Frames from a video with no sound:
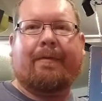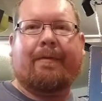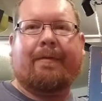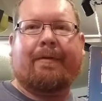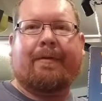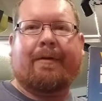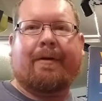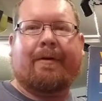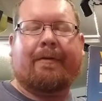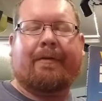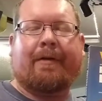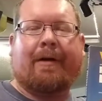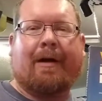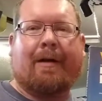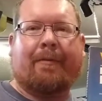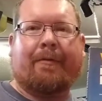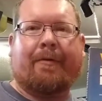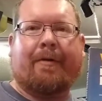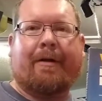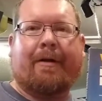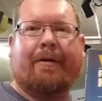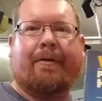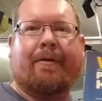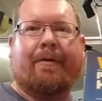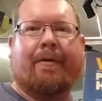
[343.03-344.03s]
you know, top
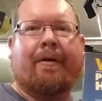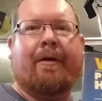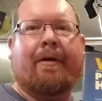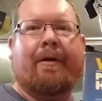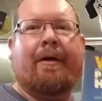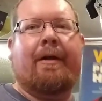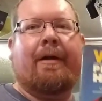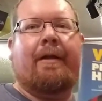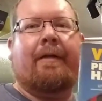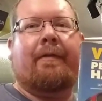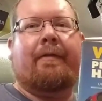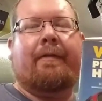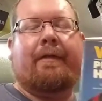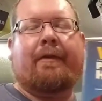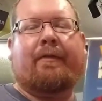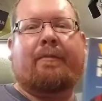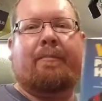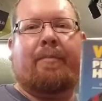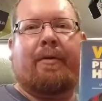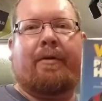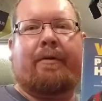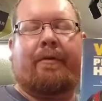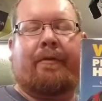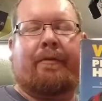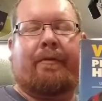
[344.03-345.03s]
drag car. This
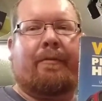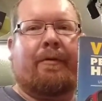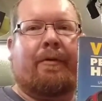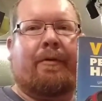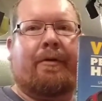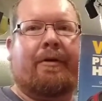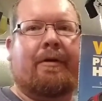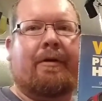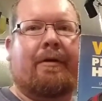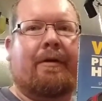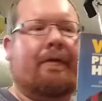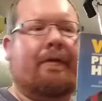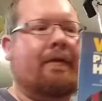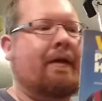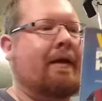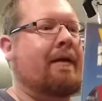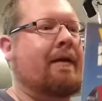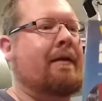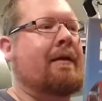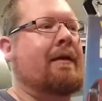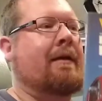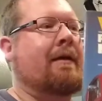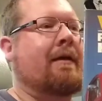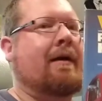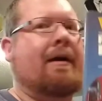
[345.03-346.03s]
book is really good at
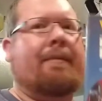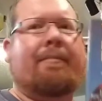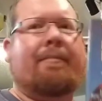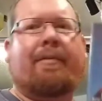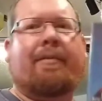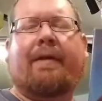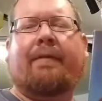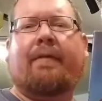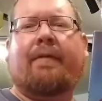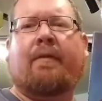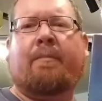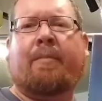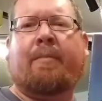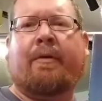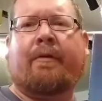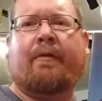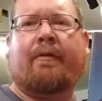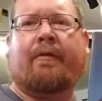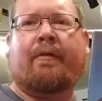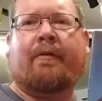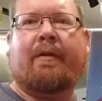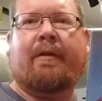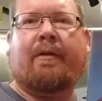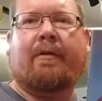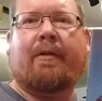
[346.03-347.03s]
that. I believe this book is
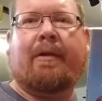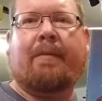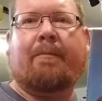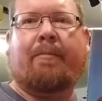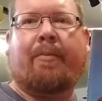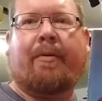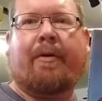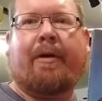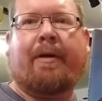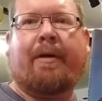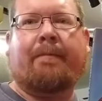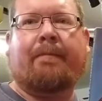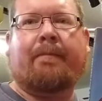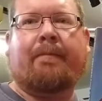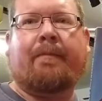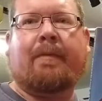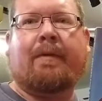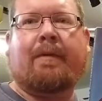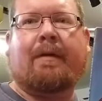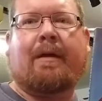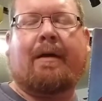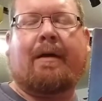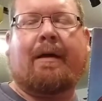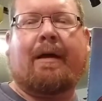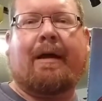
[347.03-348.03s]
still in print.
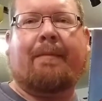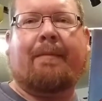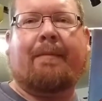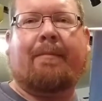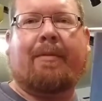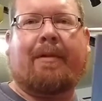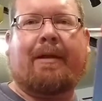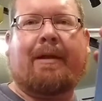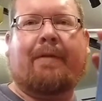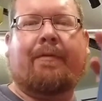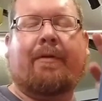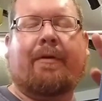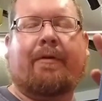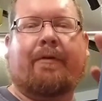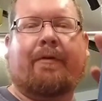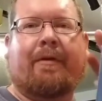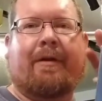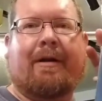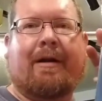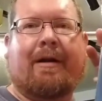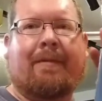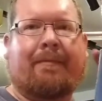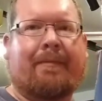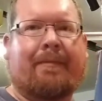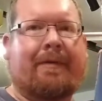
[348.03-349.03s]
I believe there's an
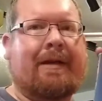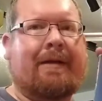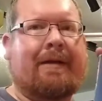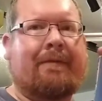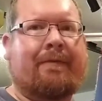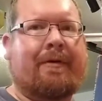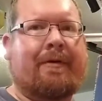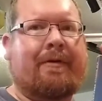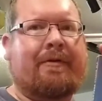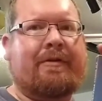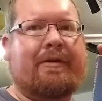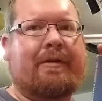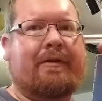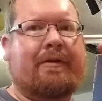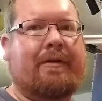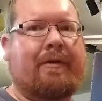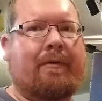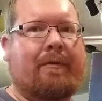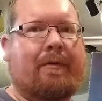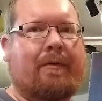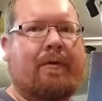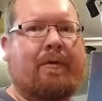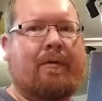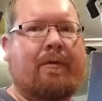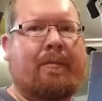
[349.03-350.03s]
update version.
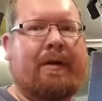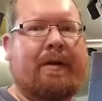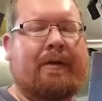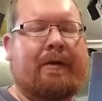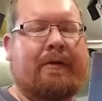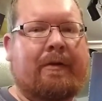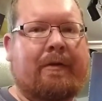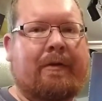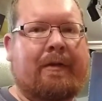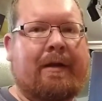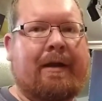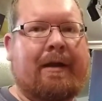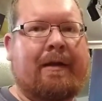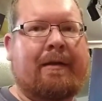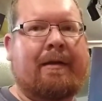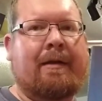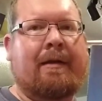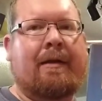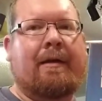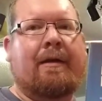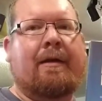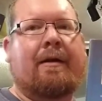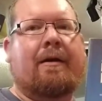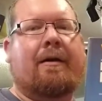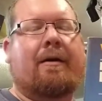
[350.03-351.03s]
Don't hold me to that.
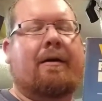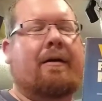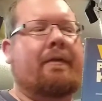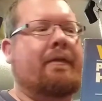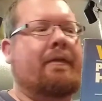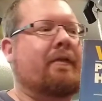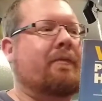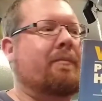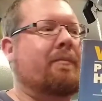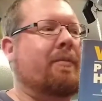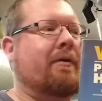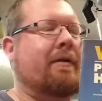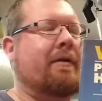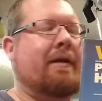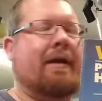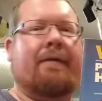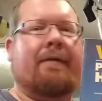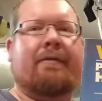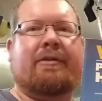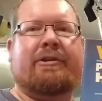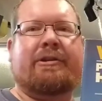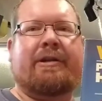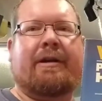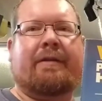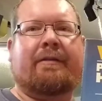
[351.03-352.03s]
On this book, I
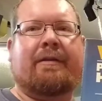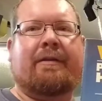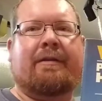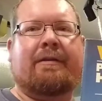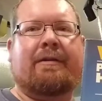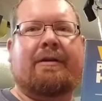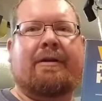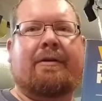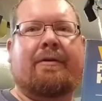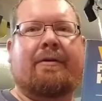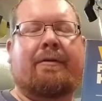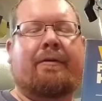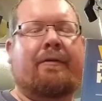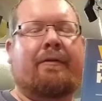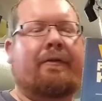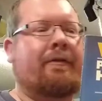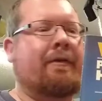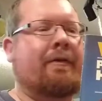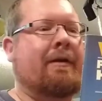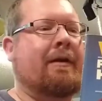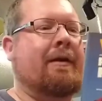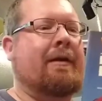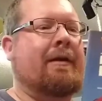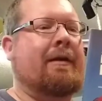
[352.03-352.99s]
haven't checked in years,